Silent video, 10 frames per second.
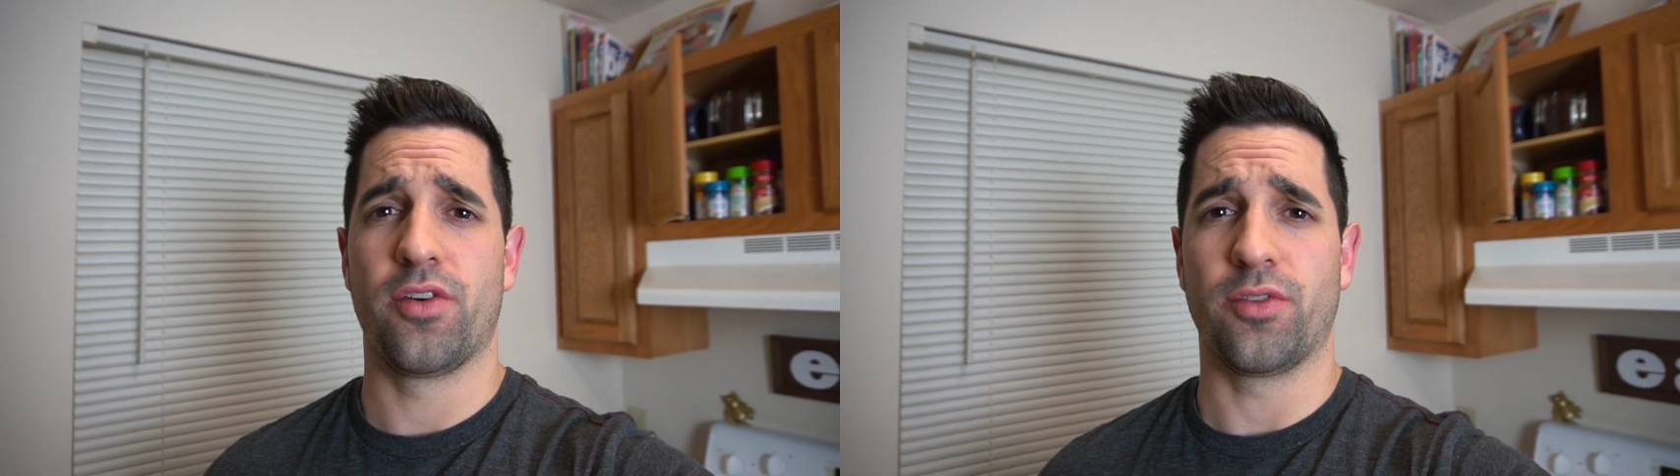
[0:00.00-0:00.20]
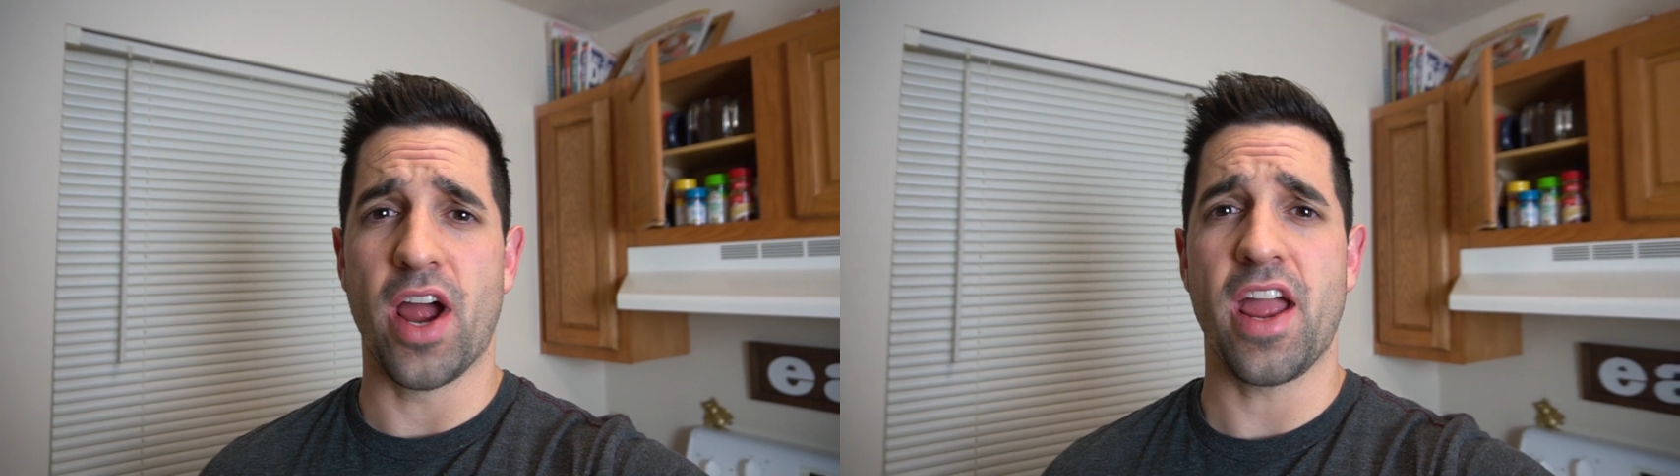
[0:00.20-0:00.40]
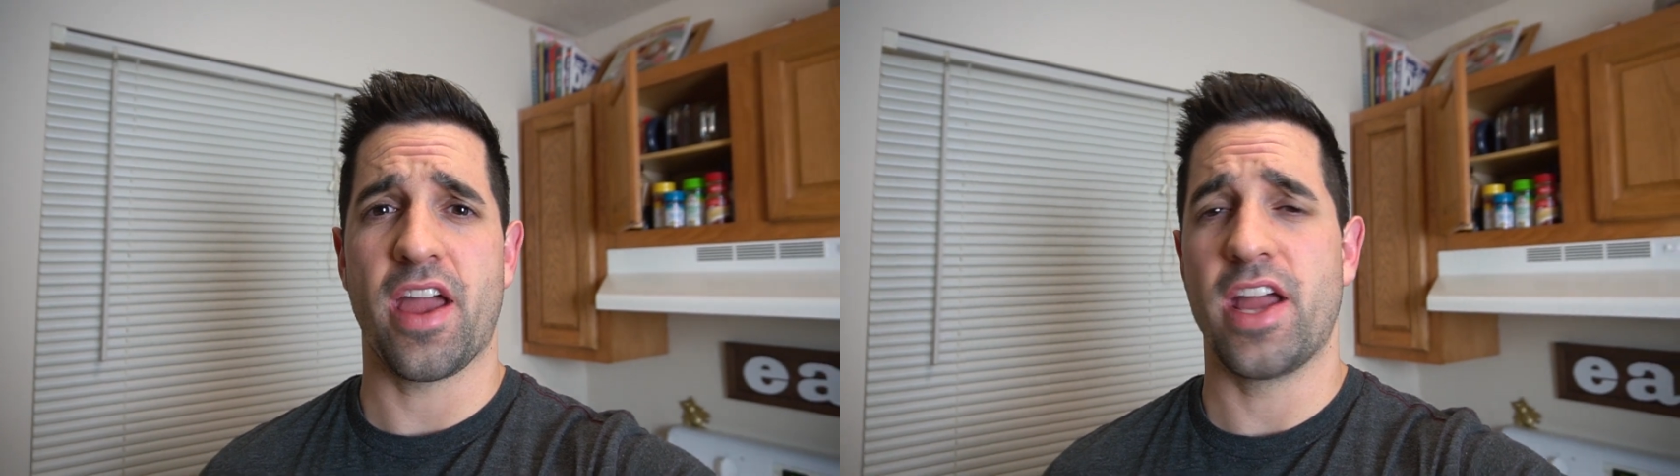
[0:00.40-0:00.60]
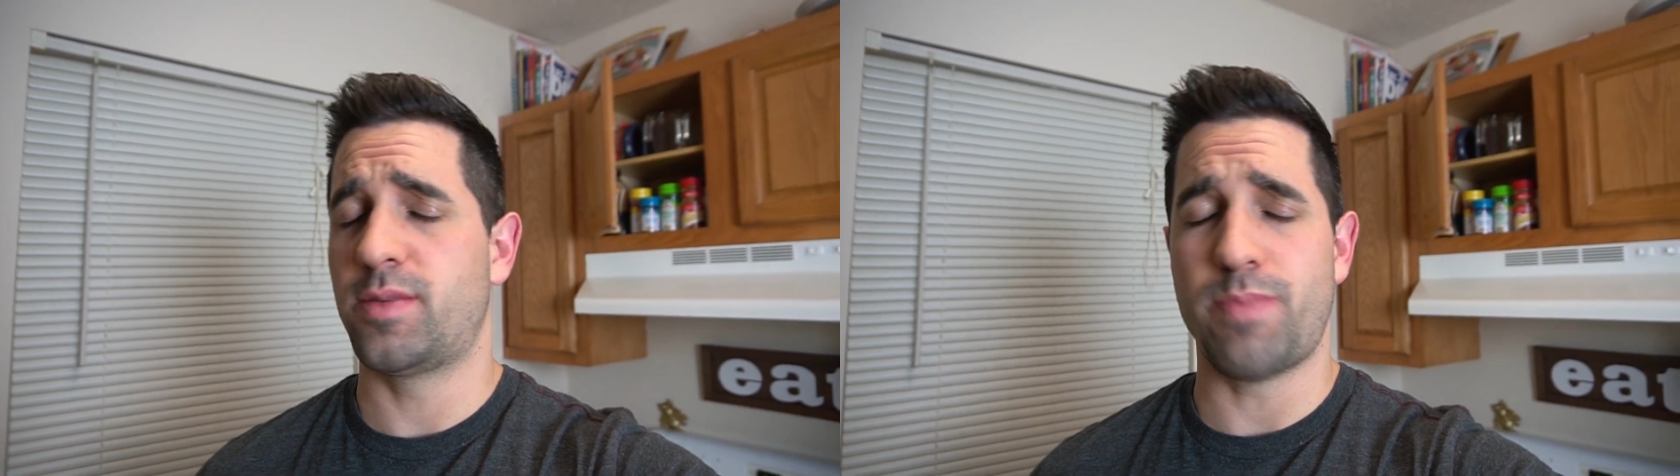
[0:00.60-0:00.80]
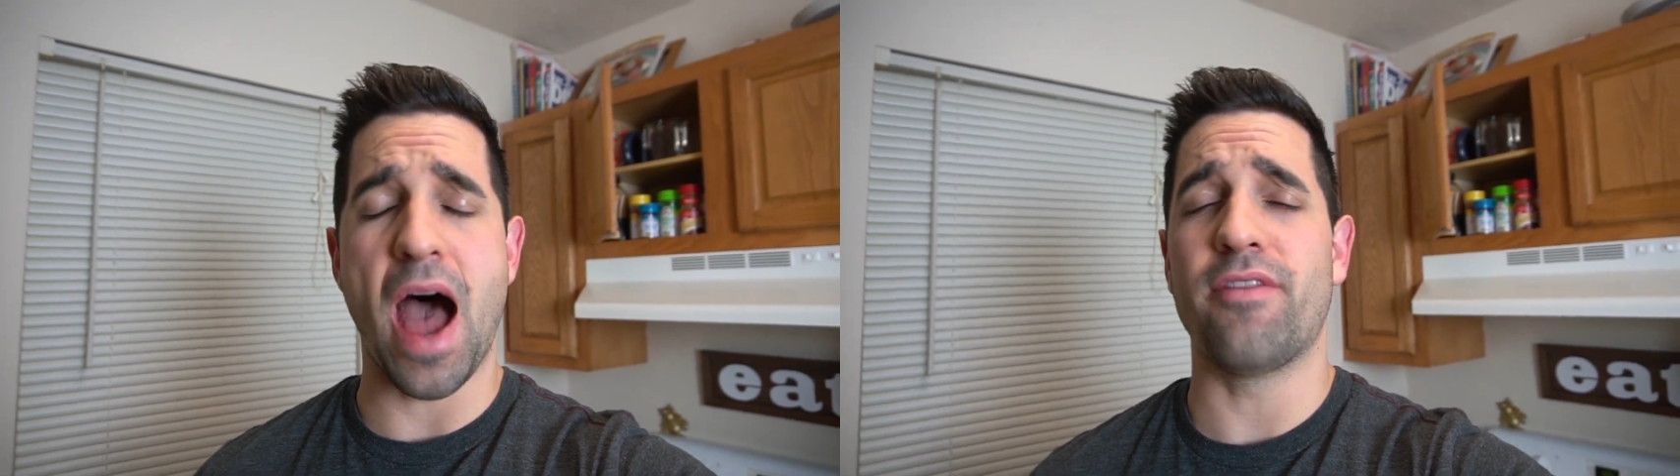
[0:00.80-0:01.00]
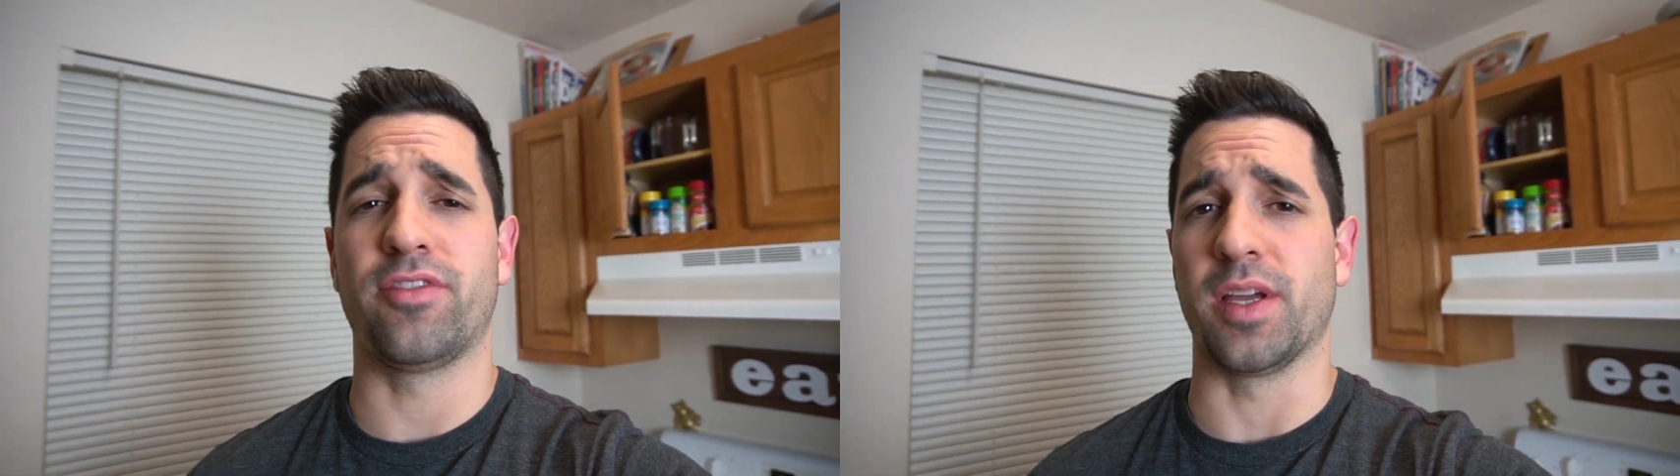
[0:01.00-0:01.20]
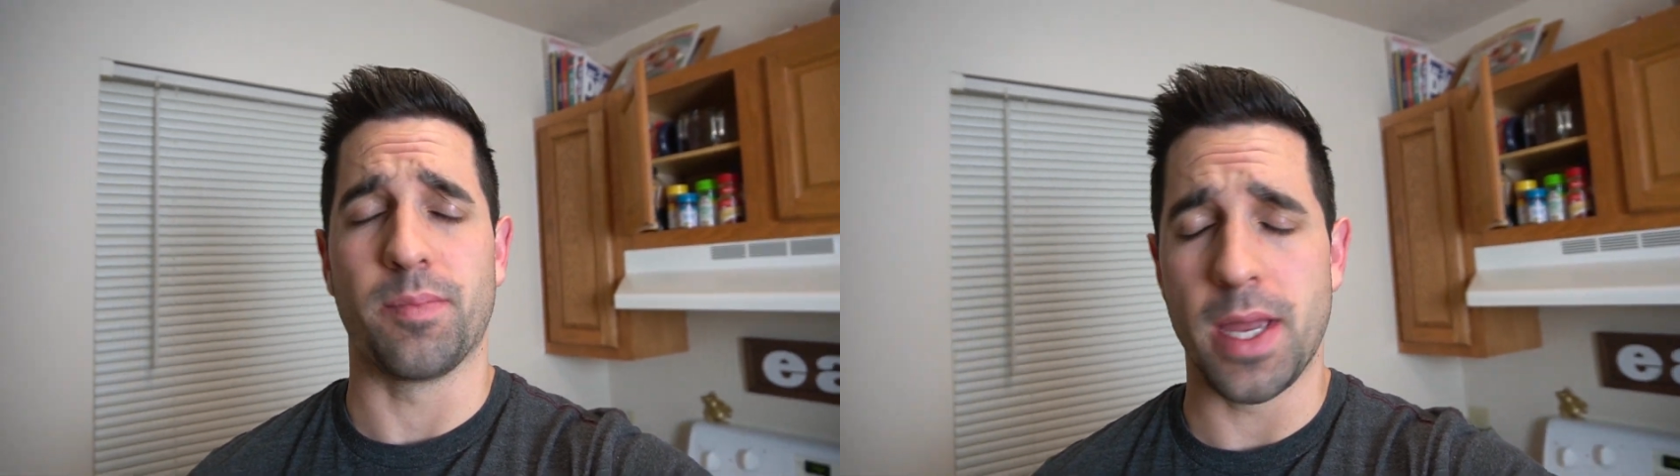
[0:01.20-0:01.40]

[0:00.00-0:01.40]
Right? It's baffling.